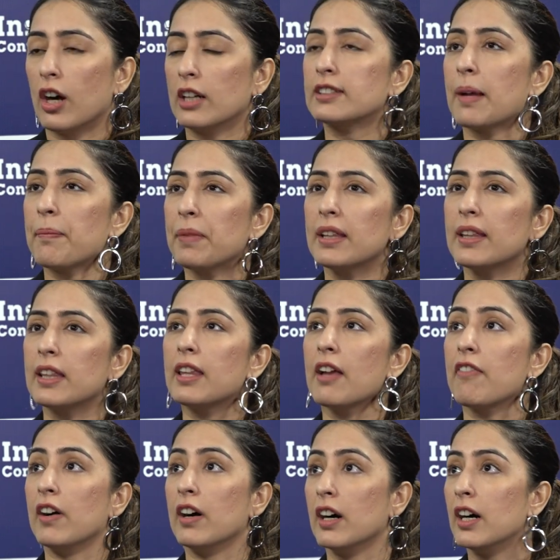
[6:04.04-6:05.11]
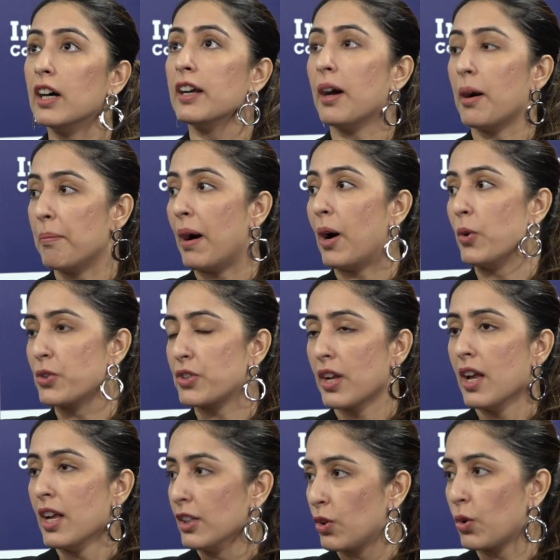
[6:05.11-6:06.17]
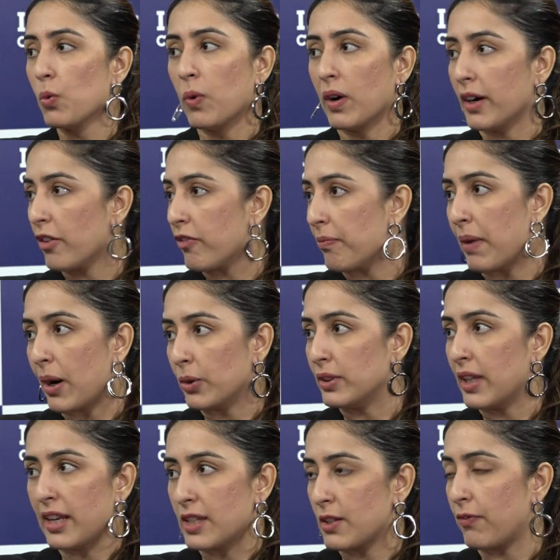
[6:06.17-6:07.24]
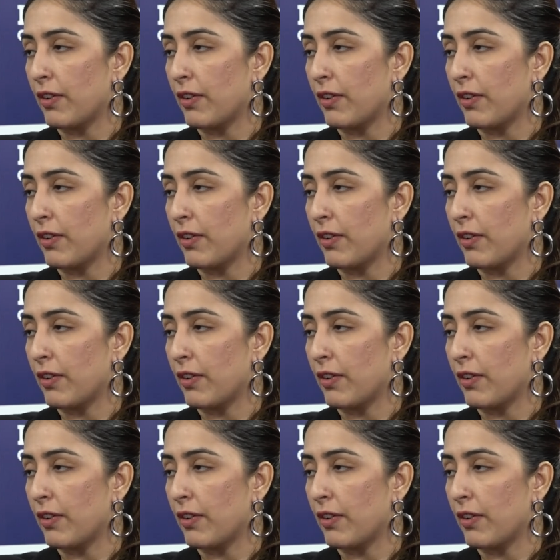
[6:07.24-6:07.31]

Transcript: Or something that they've heard about through word of mouth that it's